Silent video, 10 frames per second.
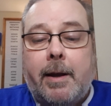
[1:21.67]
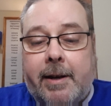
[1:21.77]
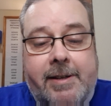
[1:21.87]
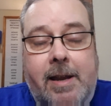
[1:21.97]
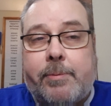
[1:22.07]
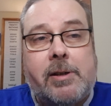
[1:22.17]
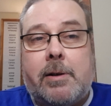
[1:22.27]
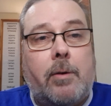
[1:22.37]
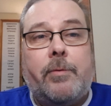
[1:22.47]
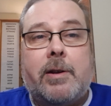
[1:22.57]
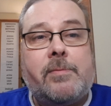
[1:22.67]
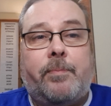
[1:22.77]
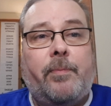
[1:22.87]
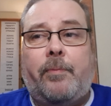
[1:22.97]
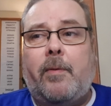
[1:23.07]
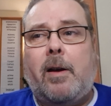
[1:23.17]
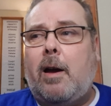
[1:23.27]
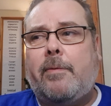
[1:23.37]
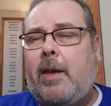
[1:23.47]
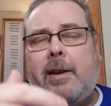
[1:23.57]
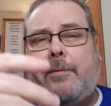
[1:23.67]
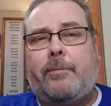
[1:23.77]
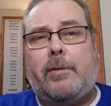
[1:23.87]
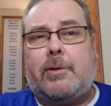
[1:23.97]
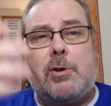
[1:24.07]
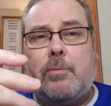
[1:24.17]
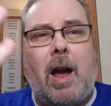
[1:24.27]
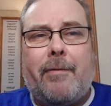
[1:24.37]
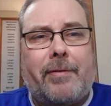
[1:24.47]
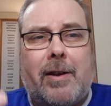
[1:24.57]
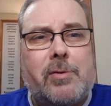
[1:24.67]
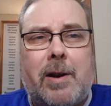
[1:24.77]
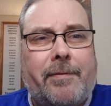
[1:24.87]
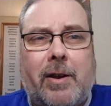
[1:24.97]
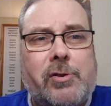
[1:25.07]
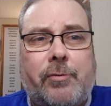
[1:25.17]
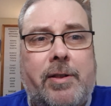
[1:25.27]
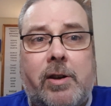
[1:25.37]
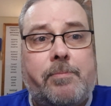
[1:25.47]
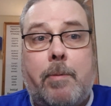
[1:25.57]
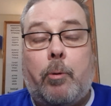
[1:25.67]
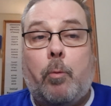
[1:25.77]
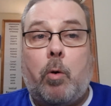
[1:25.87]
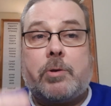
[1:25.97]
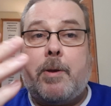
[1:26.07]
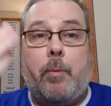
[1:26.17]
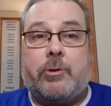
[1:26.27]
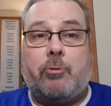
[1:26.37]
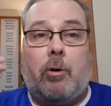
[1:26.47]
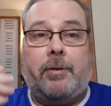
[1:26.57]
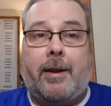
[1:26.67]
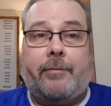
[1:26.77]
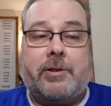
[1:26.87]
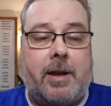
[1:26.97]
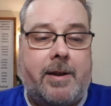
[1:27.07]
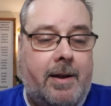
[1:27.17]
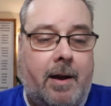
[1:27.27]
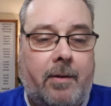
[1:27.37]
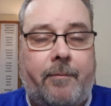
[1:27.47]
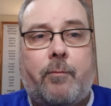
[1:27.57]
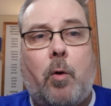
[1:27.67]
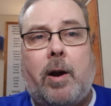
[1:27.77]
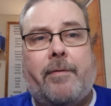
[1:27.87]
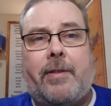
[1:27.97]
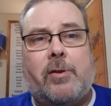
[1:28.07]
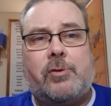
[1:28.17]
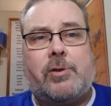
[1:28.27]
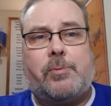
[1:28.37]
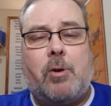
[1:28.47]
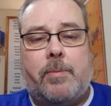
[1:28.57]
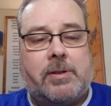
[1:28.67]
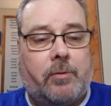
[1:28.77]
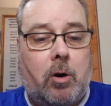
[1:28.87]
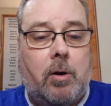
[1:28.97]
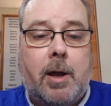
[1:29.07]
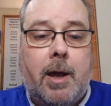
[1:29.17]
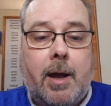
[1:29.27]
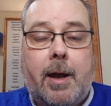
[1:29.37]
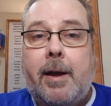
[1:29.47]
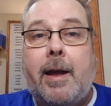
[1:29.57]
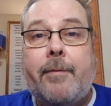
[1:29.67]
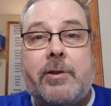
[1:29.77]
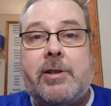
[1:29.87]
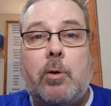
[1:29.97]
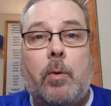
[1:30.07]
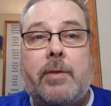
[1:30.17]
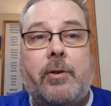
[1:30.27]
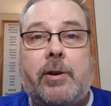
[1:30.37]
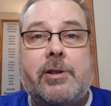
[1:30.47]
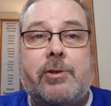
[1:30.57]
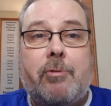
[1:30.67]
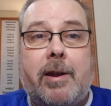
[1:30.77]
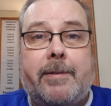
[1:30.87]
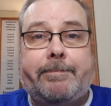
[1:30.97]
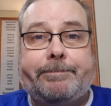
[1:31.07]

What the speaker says: It is absolutely, you know, there's, I think, 2,500, 3,000 people that watch me Twitter on every day out of 4,500 subscribers I've got. Every single one of you needs to write.